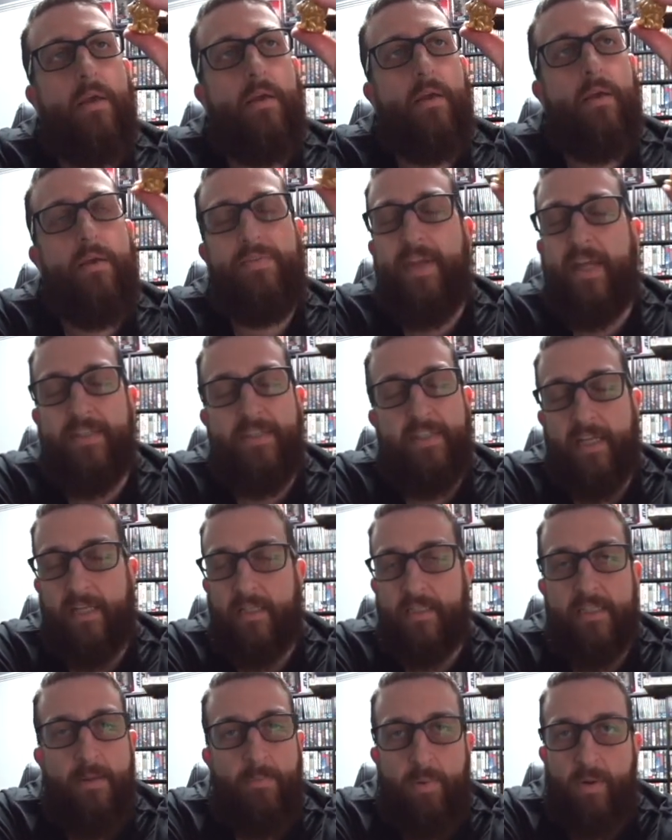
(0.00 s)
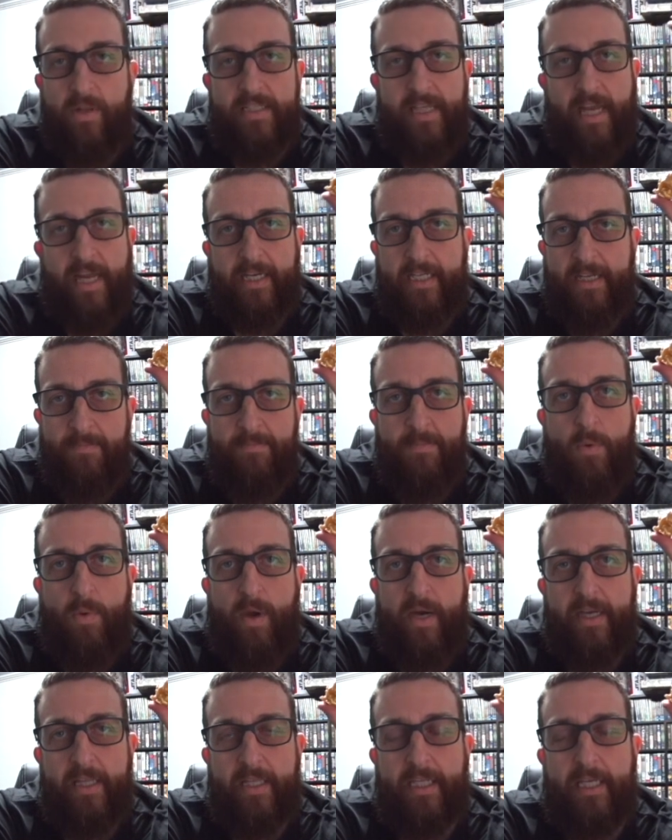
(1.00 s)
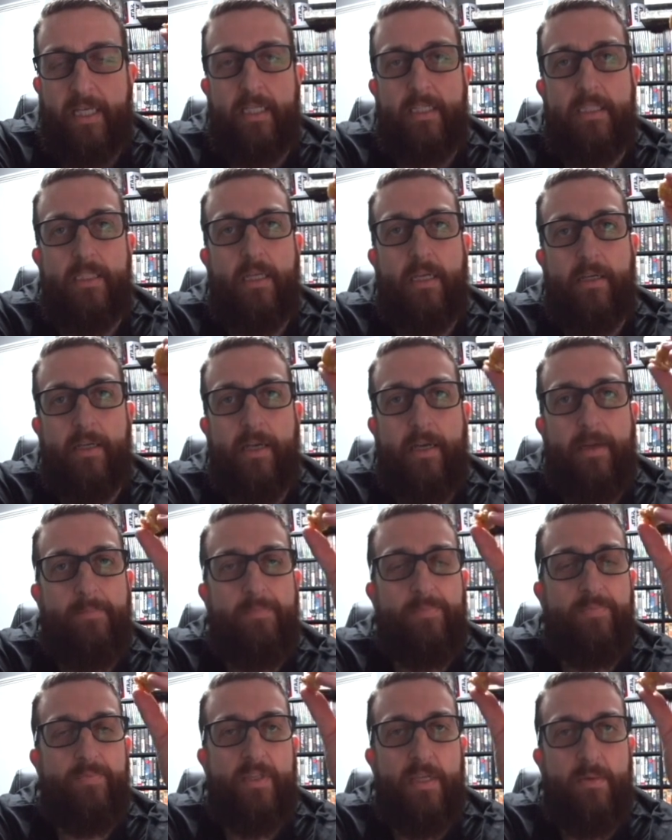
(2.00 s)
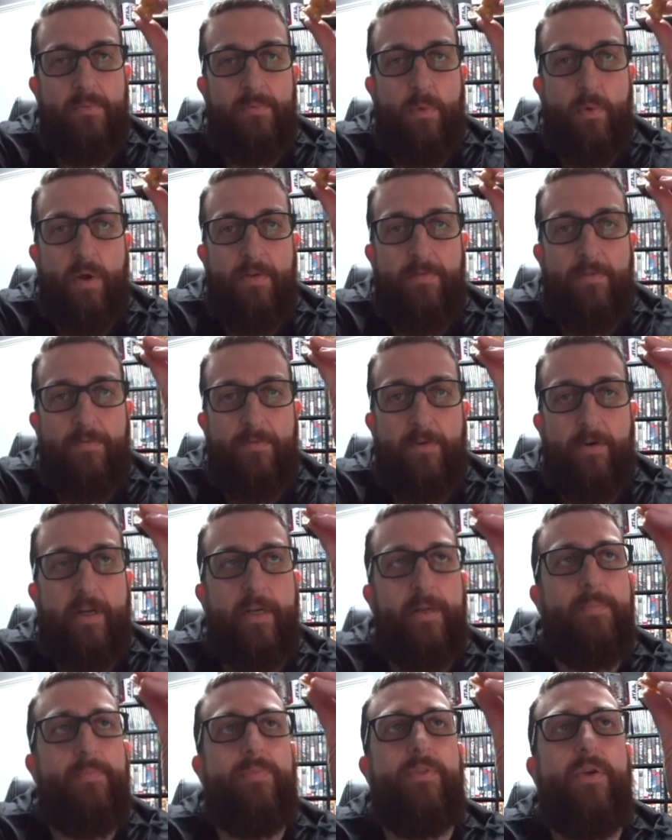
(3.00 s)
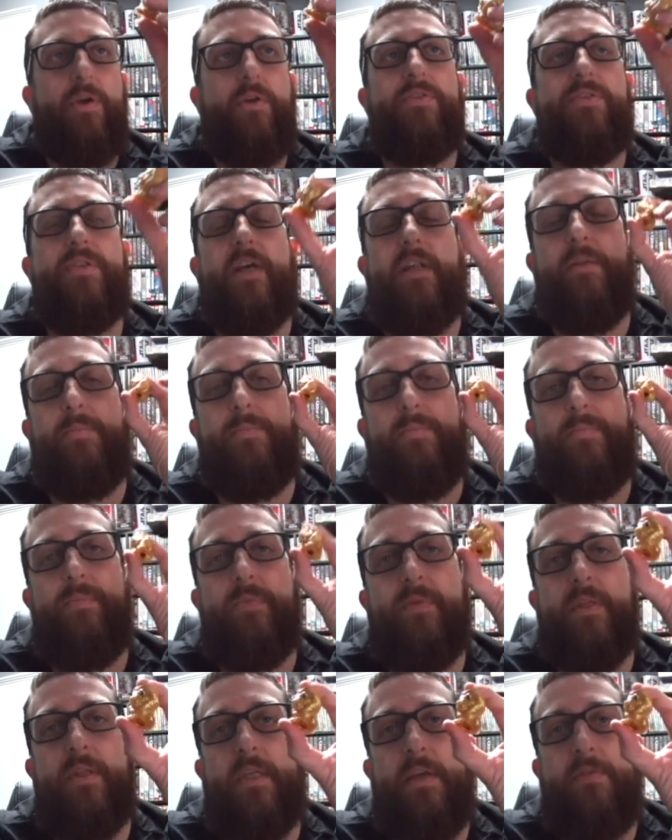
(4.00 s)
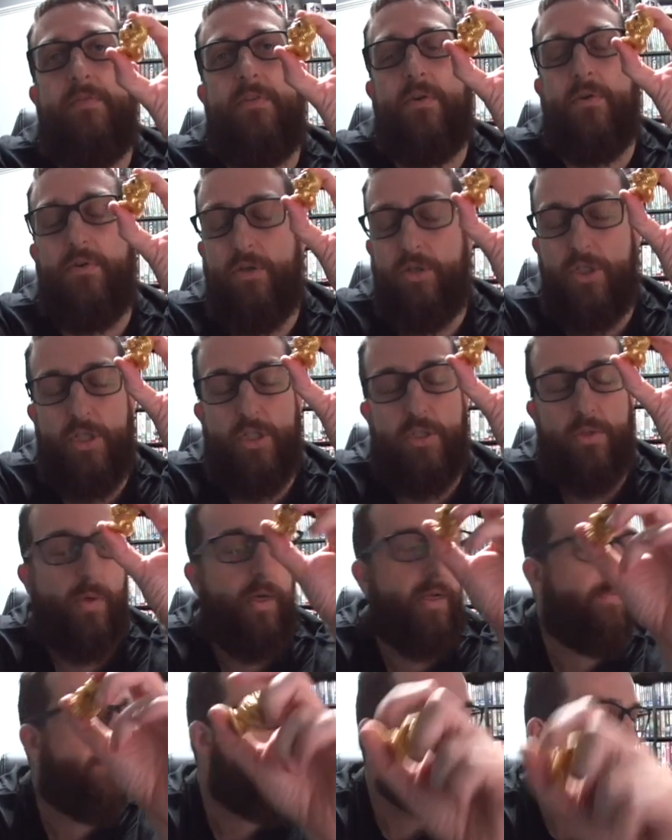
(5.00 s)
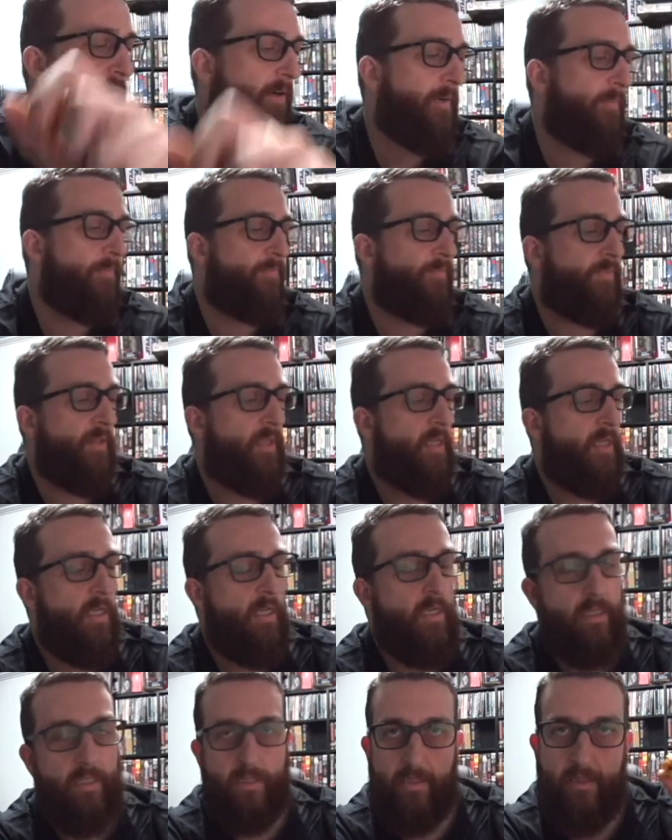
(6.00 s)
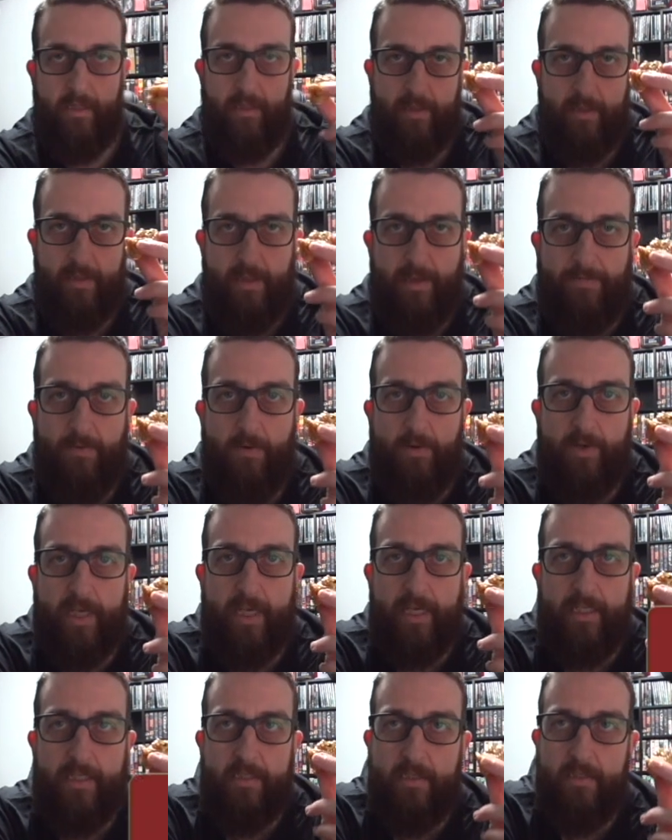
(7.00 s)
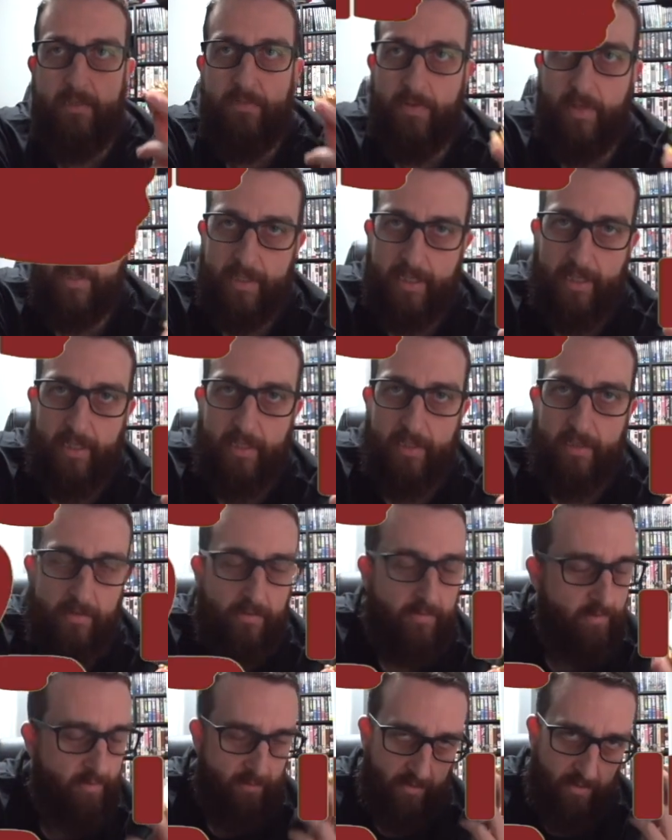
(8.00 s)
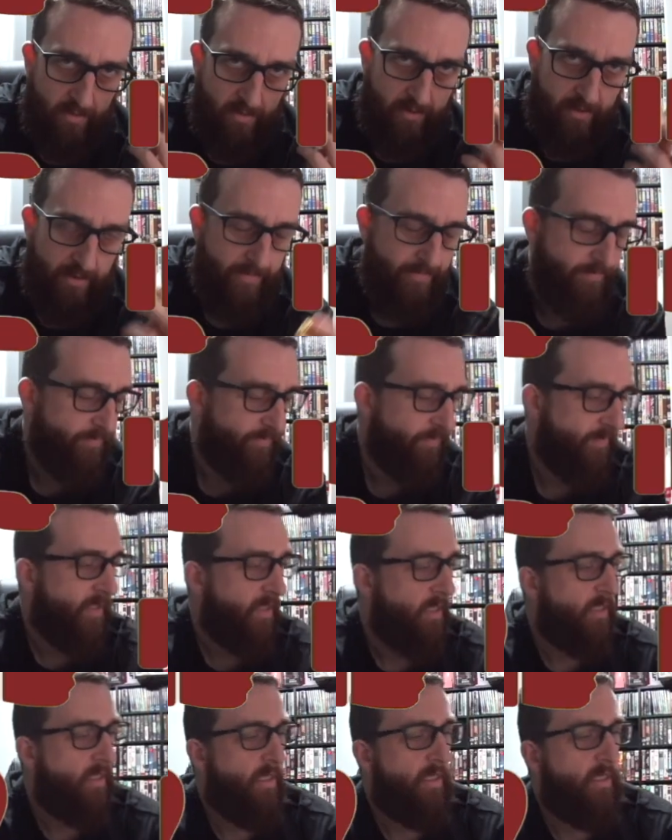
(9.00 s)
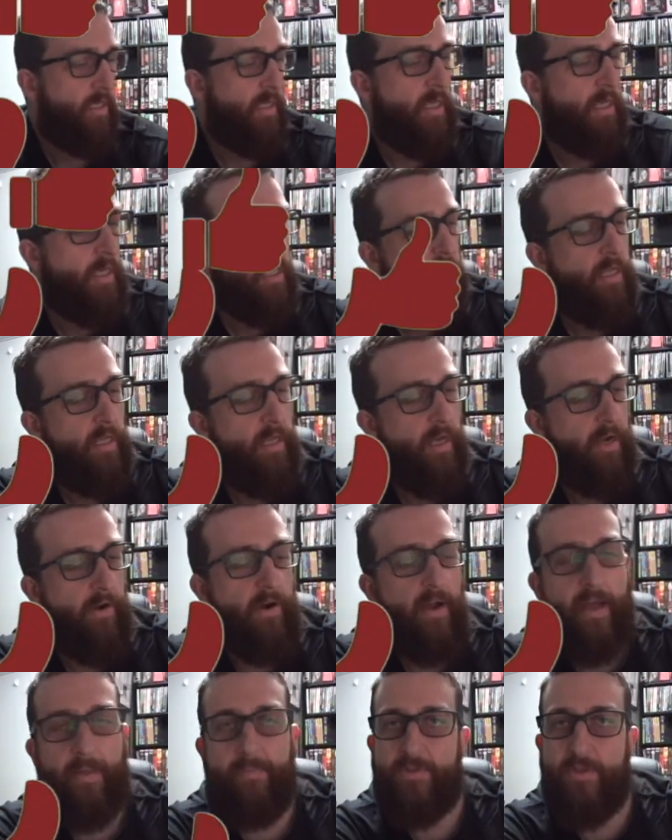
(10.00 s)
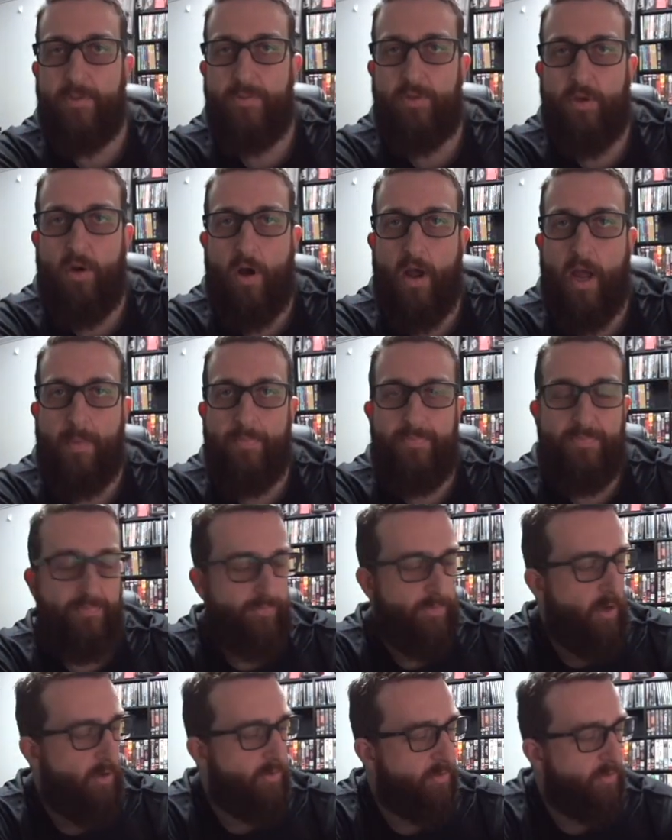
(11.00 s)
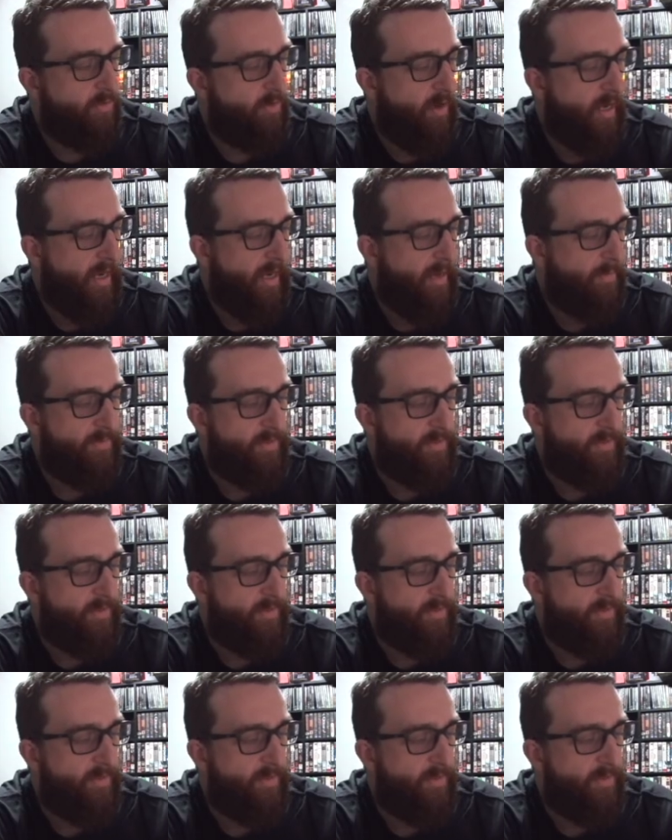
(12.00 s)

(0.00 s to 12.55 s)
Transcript: But that's it. Simple as that. Give them away to the kids, okay? Give them away for free. Don't sell them. Give your OOSHIES away for free. They're for kids. Fucking... Alright. Alright, subscribe. Don't subscribe.